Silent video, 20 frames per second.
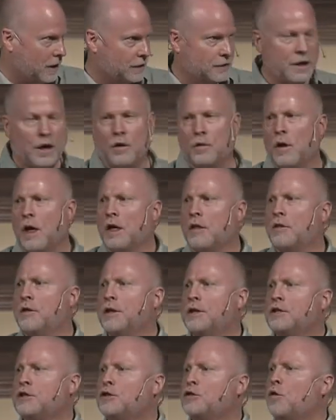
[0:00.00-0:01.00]
So
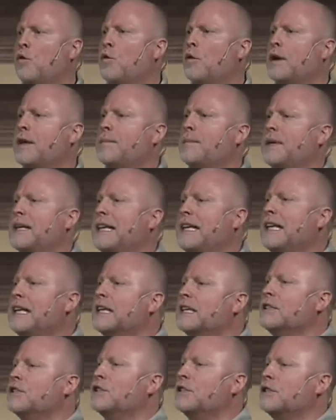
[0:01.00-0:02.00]
this story
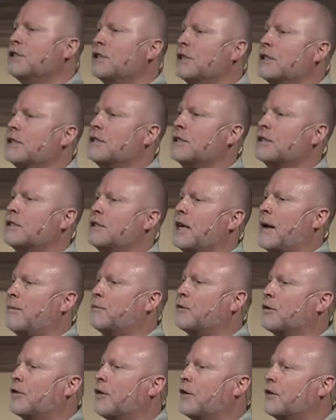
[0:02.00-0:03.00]
begins in Genesis
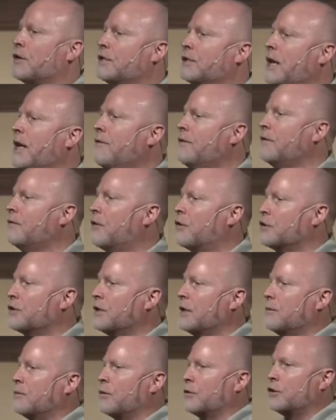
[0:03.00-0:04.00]
chapter 37,
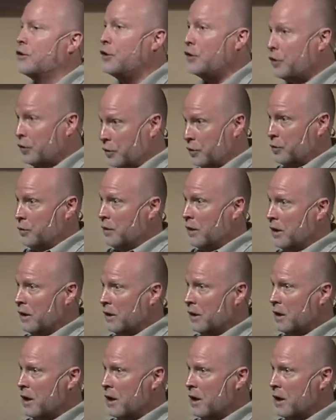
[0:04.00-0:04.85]
verse number 2,